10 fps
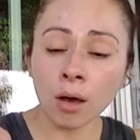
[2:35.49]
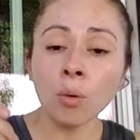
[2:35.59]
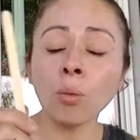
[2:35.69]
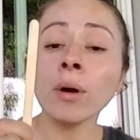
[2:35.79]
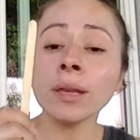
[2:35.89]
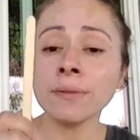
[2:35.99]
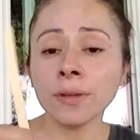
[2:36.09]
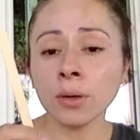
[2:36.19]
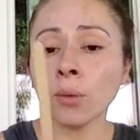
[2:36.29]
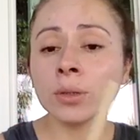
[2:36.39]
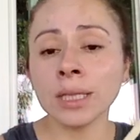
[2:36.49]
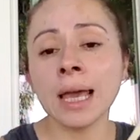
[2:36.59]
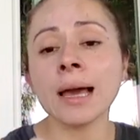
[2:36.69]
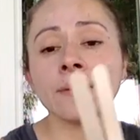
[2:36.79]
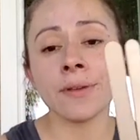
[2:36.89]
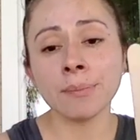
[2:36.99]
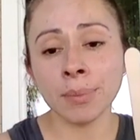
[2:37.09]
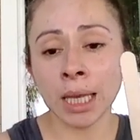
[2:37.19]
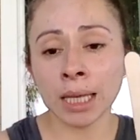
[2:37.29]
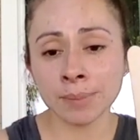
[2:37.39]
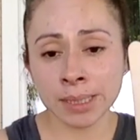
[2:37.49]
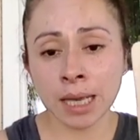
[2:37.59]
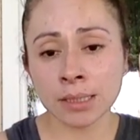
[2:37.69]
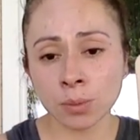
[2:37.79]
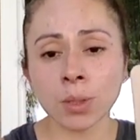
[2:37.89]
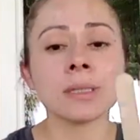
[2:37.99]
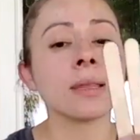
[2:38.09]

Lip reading: What if you only have medium-sized ones?